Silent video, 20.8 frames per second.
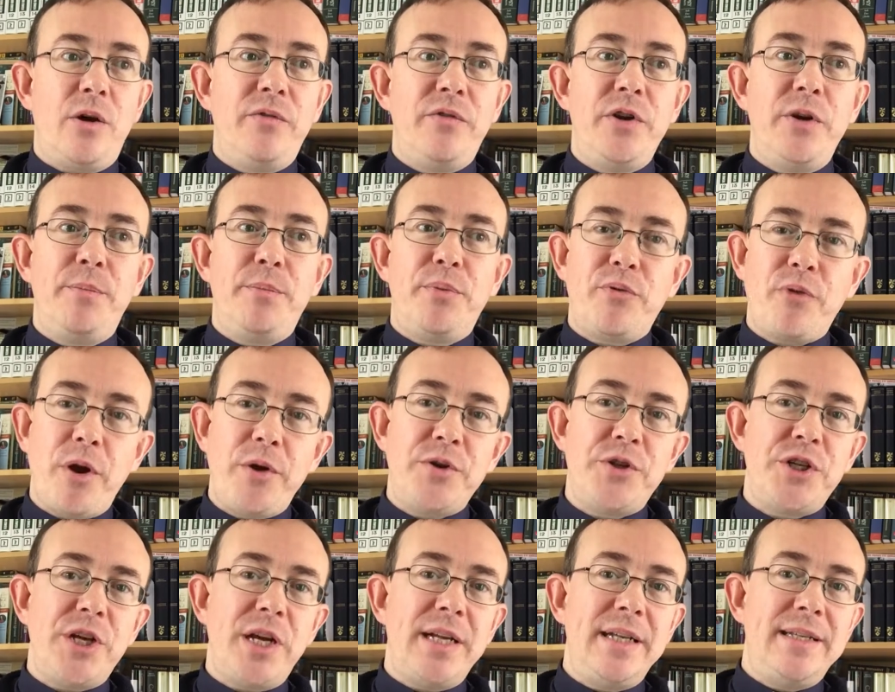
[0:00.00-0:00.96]
of an
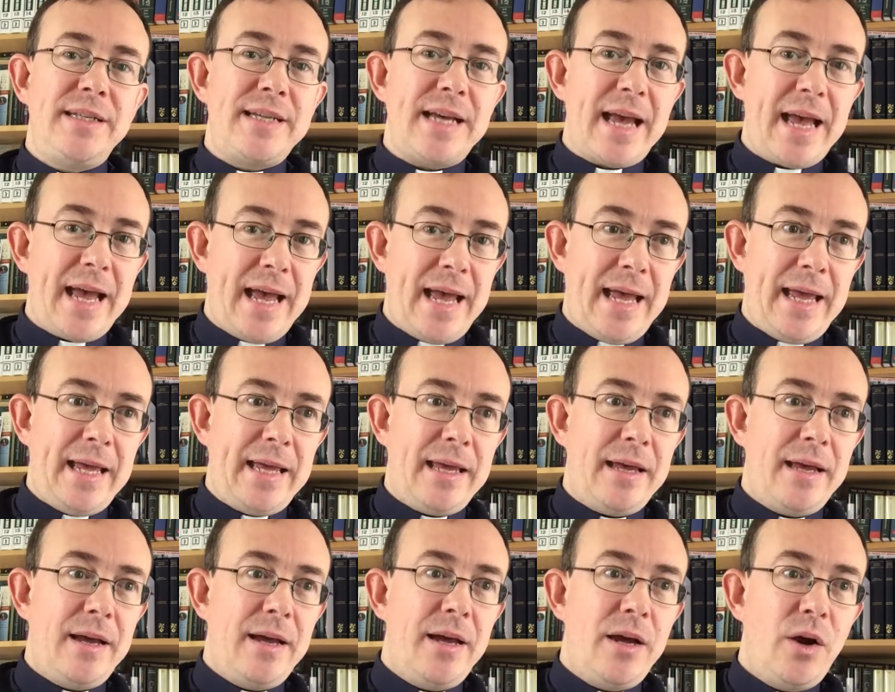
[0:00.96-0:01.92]
approaching day
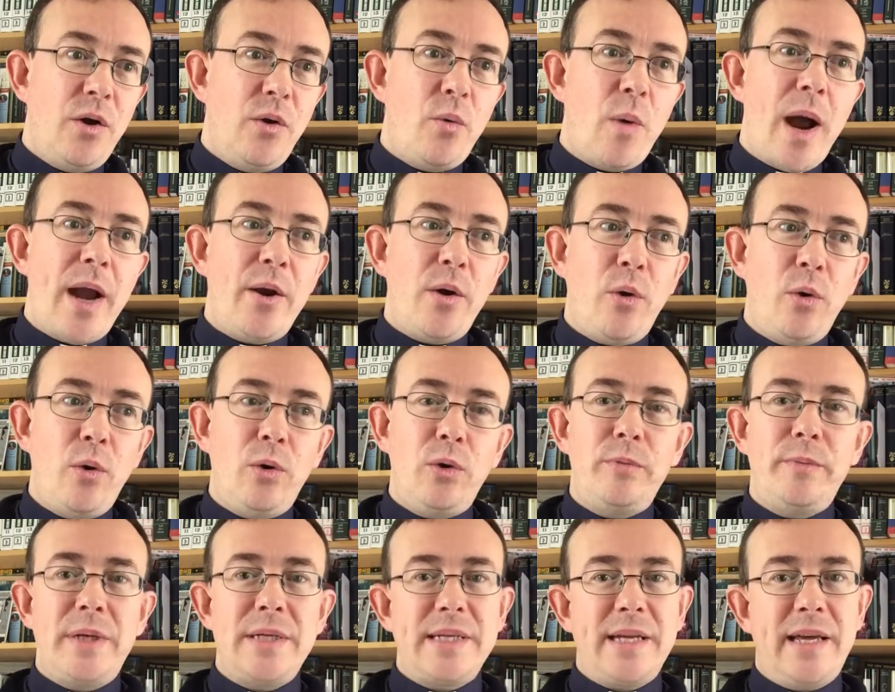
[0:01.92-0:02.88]
when
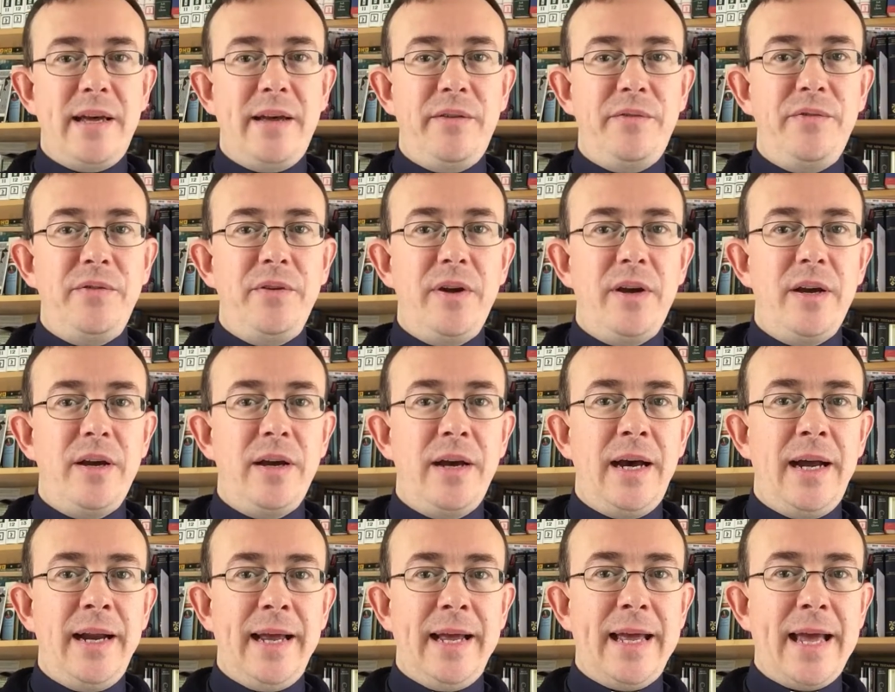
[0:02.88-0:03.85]
all must give
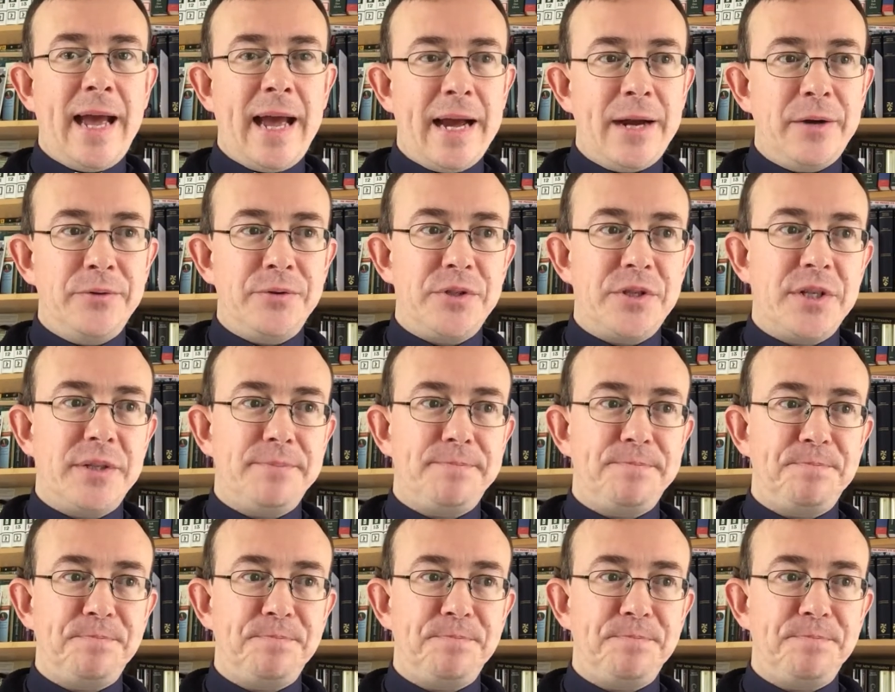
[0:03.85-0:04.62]
an account.